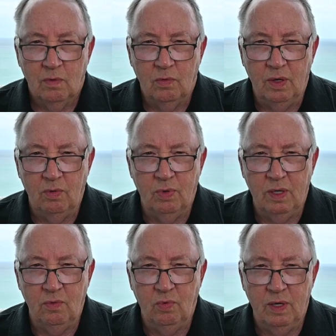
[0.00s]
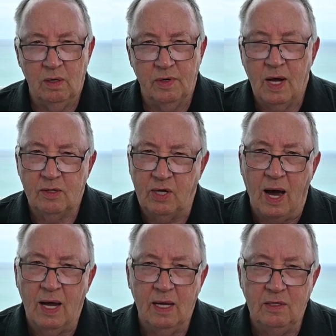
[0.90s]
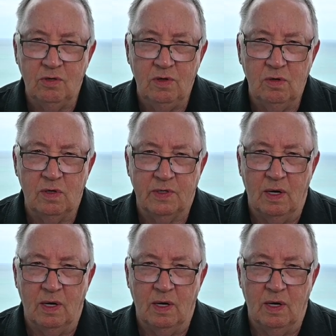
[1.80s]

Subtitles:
We are not tied to the U.S.